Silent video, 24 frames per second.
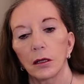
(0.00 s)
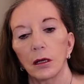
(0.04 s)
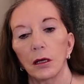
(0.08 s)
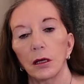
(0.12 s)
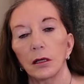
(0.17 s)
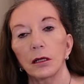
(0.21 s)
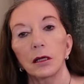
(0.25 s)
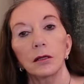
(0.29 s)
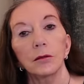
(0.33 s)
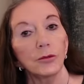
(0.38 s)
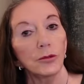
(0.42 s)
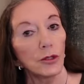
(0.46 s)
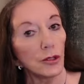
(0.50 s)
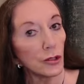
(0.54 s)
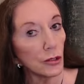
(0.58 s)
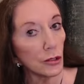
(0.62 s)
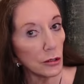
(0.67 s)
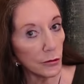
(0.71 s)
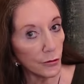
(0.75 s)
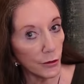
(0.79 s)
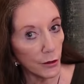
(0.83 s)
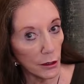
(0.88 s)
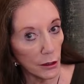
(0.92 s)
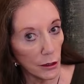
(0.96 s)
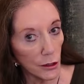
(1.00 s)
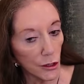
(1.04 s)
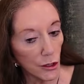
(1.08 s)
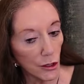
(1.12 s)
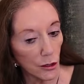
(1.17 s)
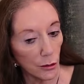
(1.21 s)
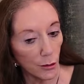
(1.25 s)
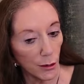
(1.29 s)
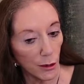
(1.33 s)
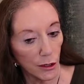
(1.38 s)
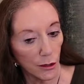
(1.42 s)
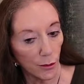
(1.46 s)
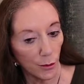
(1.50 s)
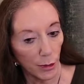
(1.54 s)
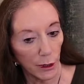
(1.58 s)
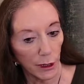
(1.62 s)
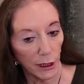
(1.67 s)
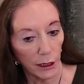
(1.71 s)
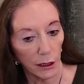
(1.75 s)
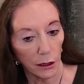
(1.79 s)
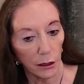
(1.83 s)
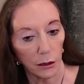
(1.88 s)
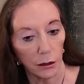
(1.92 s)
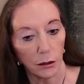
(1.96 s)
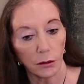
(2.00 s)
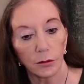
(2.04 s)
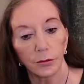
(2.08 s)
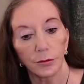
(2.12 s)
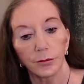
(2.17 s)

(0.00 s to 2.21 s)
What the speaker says: And I'm not adverse to a bit of bling.